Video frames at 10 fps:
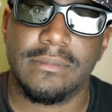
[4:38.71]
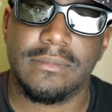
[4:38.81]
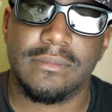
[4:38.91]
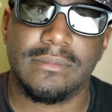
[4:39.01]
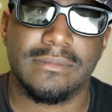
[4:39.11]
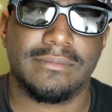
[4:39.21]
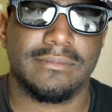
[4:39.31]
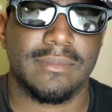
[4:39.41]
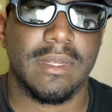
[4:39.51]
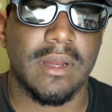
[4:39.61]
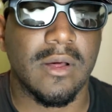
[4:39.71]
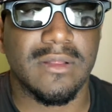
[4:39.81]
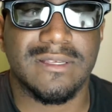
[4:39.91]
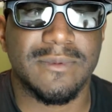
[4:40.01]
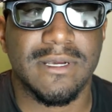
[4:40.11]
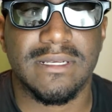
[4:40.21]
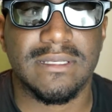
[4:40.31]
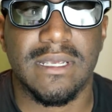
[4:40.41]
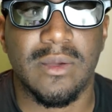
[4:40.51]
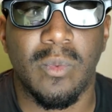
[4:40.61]
And the Holy Spirit
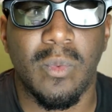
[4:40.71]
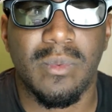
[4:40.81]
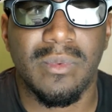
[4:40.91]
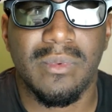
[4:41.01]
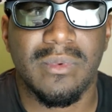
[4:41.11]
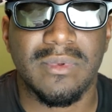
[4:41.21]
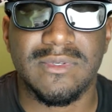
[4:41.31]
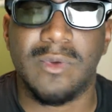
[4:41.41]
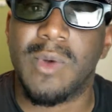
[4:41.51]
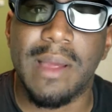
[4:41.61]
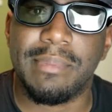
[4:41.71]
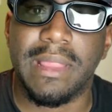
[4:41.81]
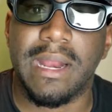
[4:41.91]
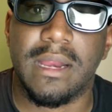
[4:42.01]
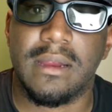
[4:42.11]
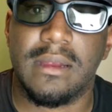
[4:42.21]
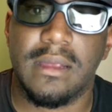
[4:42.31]
said, so why plant it?